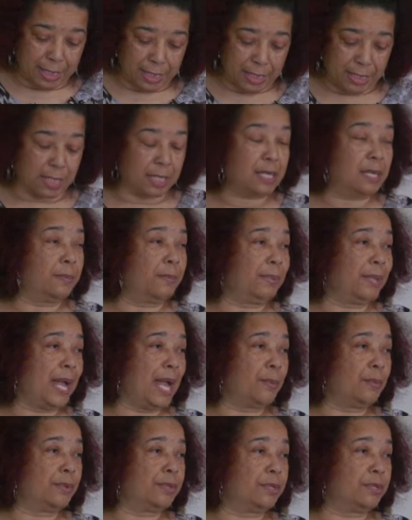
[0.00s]
is to
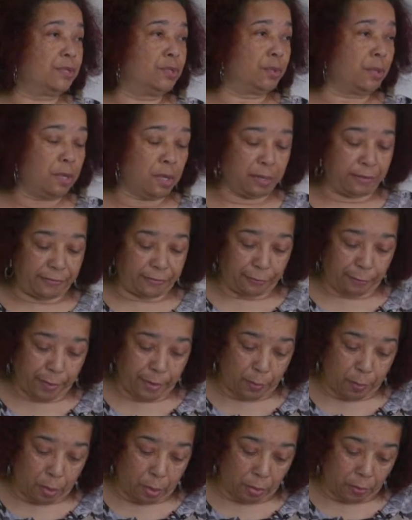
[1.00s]
comply with the Drug-Free
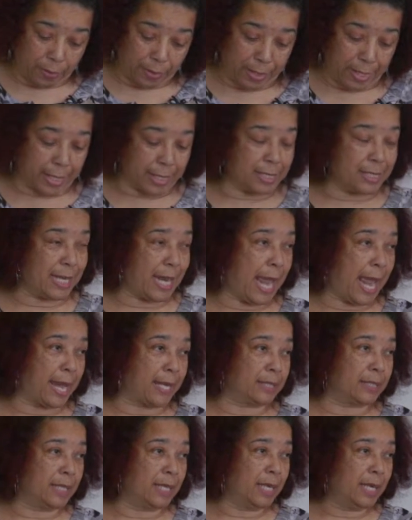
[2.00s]
Workplace
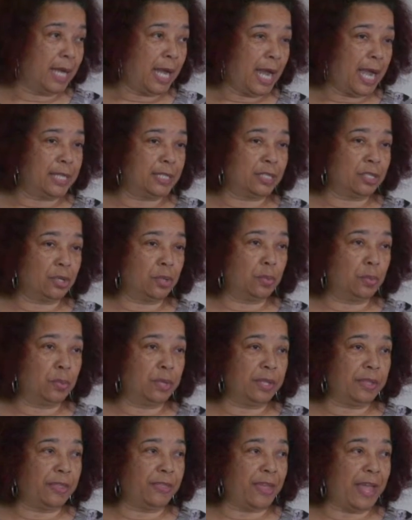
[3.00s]
Act. And so
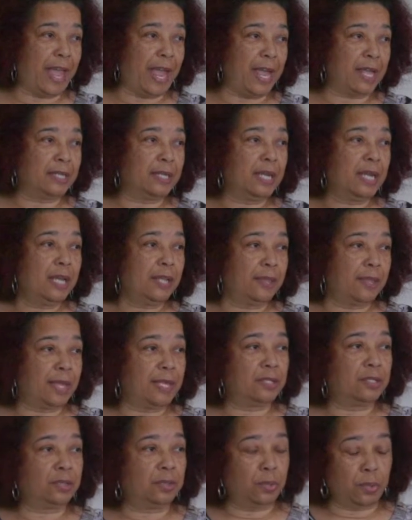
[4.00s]
with that, they
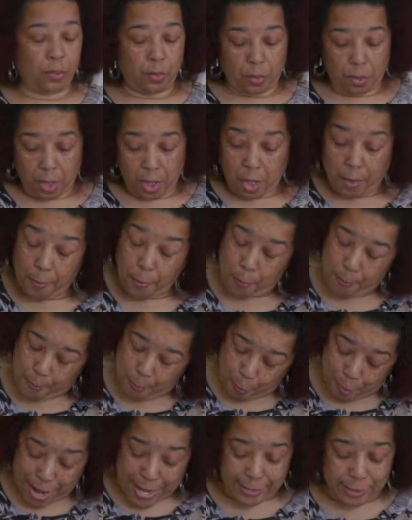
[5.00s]
do
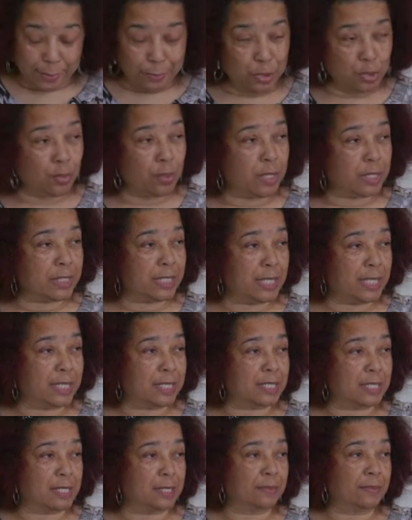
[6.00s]
random drug
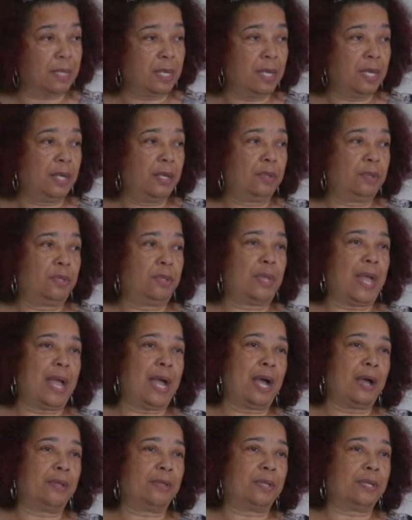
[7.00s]
testing.
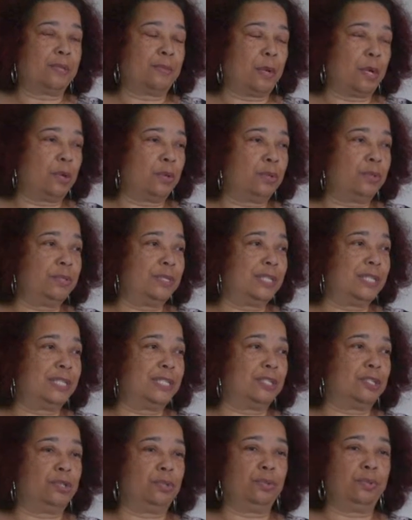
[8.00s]
How it goes
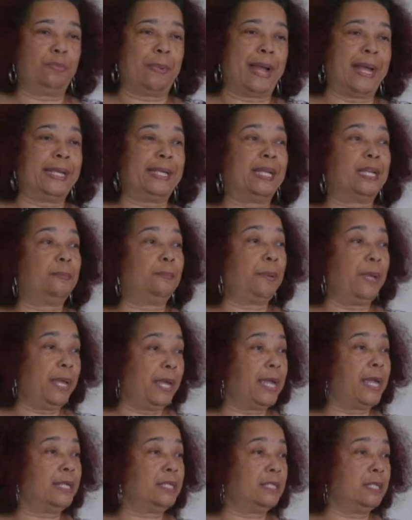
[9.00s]
is you might get
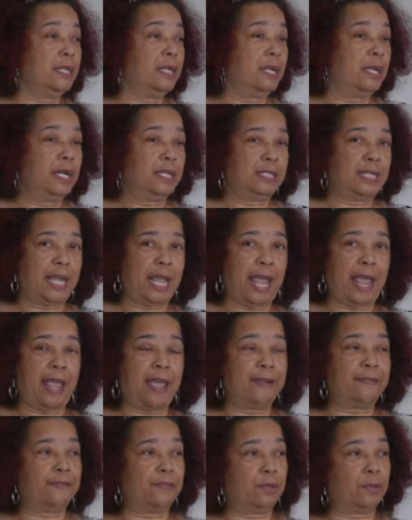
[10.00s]
picked to
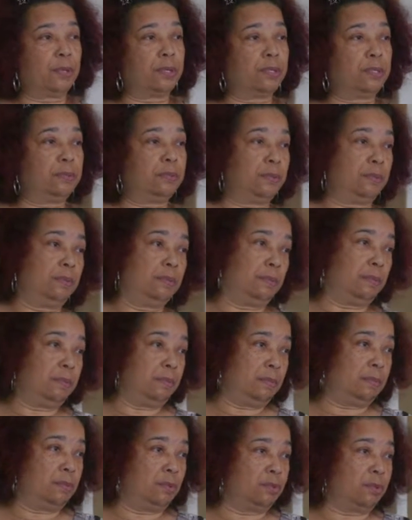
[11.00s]
have your
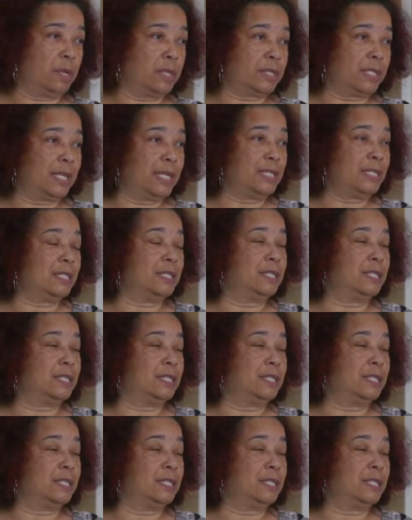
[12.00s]
drug test